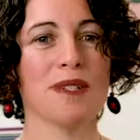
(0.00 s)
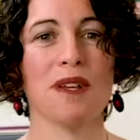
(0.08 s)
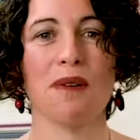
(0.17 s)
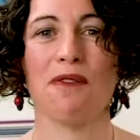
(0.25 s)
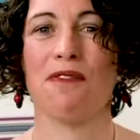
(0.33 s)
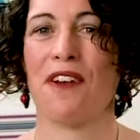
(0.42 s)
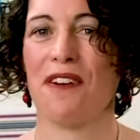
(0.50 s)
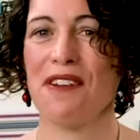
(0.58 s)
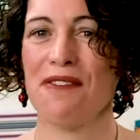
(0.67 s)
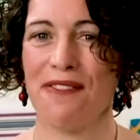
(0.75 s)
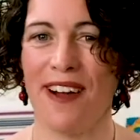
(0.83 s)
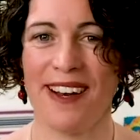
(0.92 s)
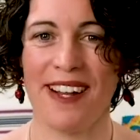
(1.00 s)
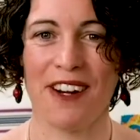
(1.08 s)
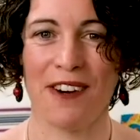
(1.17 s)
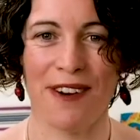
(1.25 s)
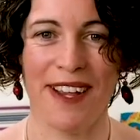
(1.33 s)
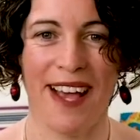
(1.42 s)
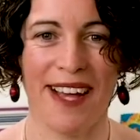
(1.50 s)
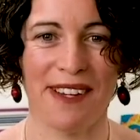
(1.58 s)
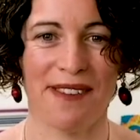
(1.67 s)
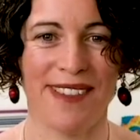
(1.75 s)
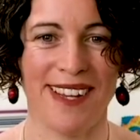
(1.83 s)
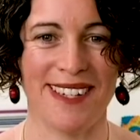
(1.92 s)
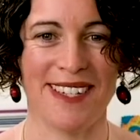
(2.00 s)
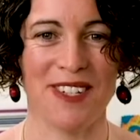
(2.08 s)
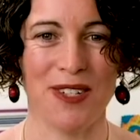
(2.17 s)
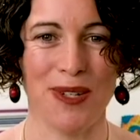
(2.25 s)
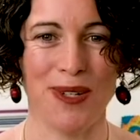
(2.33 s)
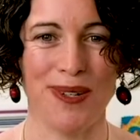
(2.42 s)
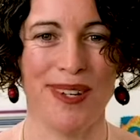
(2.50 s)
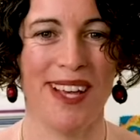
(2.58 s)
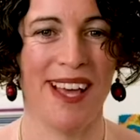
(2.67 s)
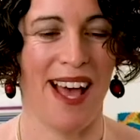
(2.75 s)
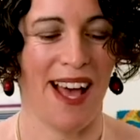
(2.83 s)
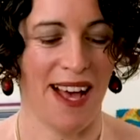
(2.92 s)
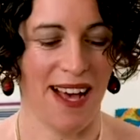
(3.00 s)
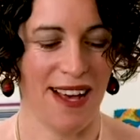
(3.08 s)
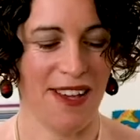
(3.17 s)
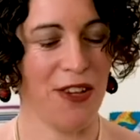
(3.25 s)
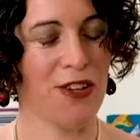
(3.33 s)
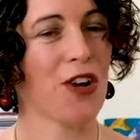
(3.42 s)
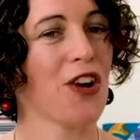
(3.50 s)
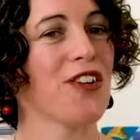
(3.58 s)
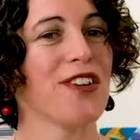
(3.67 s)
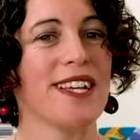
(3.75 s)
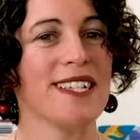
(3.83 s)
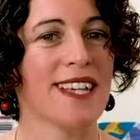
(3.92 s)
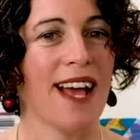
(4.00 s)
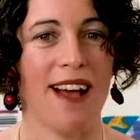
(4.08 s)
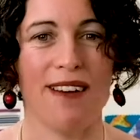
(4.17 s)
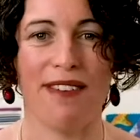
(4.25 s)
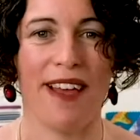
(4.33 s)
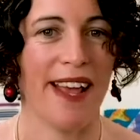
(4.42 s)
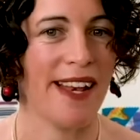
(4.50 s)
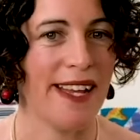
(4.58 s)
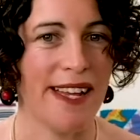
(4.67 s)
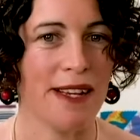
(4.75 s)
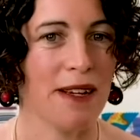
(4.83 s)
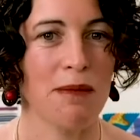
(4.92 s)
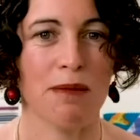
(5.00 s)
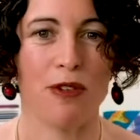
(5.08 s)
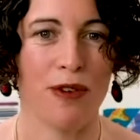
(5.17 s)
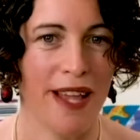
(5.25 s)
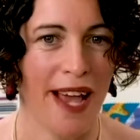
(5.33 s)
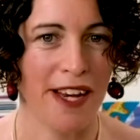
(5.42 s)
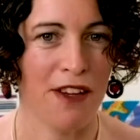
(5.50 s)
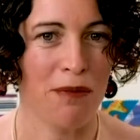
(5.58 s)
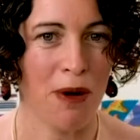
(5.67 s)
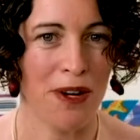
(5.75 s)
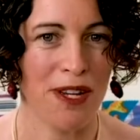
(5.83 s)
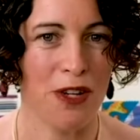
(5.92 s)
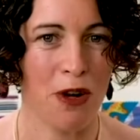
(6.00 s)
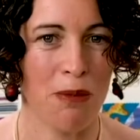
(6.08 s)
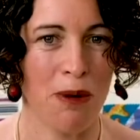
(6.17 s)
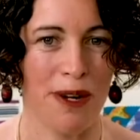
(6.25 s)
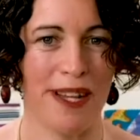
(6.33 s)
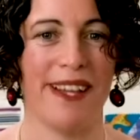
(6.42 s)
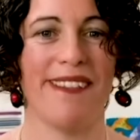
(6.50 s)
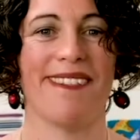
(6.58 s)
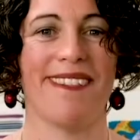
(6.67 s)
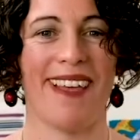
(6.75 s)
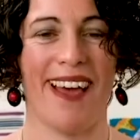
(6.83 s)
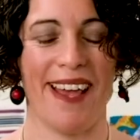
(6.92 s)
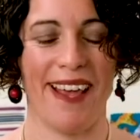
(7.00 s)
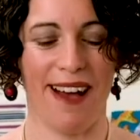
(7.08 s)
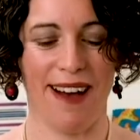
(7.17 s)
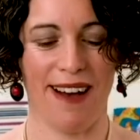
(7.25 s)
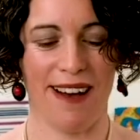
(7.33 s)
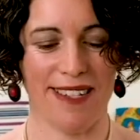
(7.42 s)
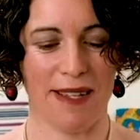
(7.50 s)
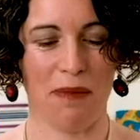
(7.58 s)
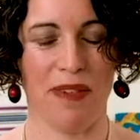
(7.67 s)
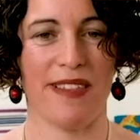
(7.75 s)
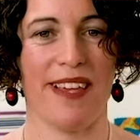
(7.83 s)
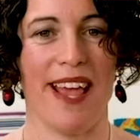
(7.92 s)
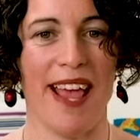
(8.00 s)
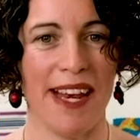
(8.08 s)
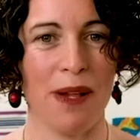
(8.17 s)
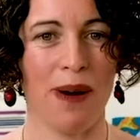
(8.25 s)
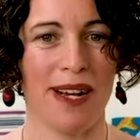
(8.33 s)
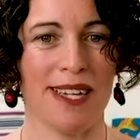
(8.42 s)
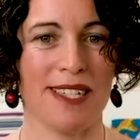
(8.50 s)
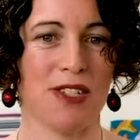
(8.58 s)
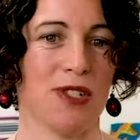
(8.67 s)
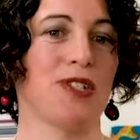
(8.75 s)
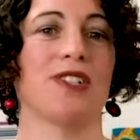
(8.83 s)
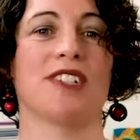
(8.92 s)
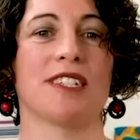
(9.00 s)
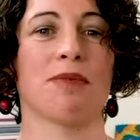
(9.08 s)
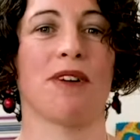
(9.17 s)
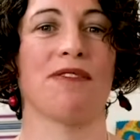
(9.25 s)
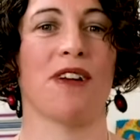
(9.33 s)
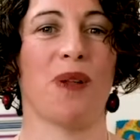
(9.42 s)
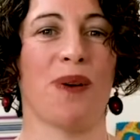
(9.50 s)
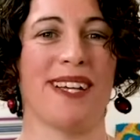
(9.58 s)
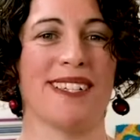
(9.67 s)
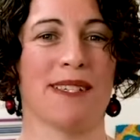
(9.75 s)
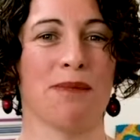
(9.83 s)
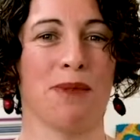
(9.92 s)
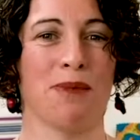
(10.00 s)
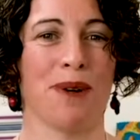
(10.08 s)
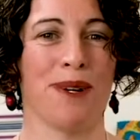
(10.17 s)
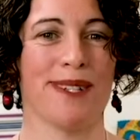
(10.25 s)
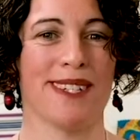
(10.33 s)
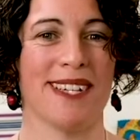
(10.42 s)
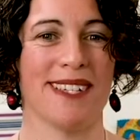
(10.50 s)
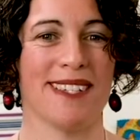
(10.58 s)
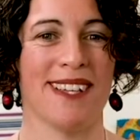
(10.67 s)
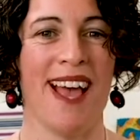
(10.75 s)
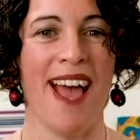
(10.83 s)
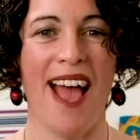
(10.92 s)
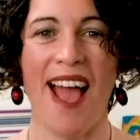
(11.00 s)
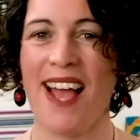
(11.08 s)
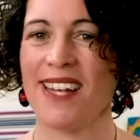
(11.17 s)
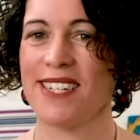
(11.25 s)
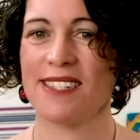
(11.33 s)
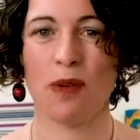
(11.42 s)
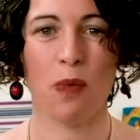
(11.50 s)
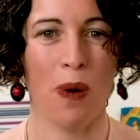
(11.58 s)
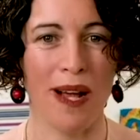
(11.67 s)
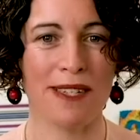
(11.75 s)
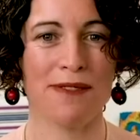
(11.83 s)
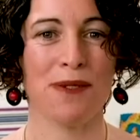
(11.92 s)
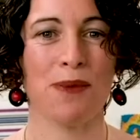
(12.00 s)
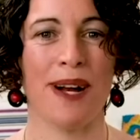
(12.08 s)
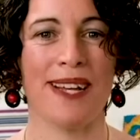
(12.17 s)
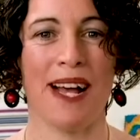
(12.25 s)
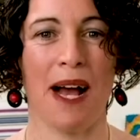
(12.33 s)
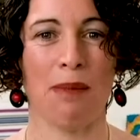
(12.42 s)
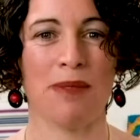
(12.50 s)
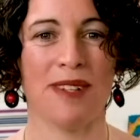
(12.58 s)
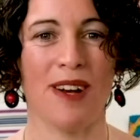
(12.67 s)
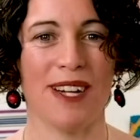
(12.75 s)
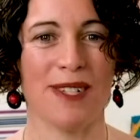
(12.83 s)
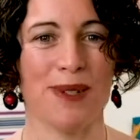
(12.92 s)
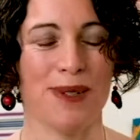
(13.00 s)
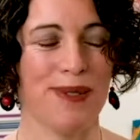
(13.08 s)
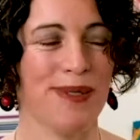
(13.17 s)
a very fun and creative thing to do. You don't need to have any creative bone in your body. They are something that anyone can do just by following a simple process. And it's a wonderful way to upcycle.